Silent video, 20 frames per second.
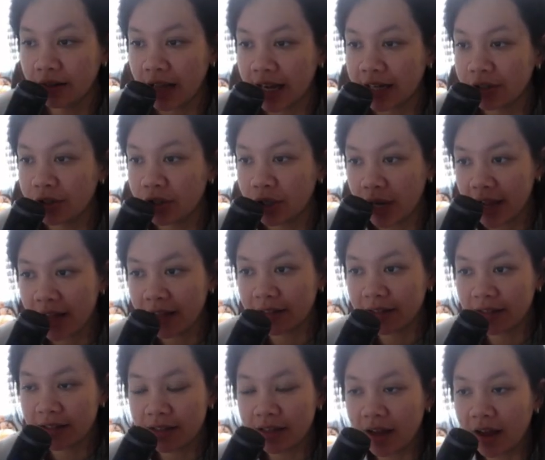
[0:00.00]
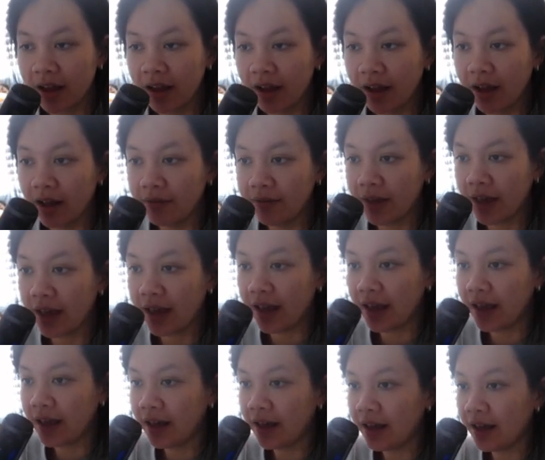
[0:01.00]
like chance of
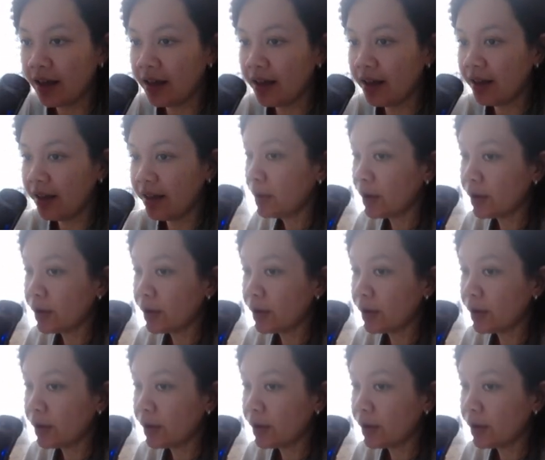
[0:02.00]
a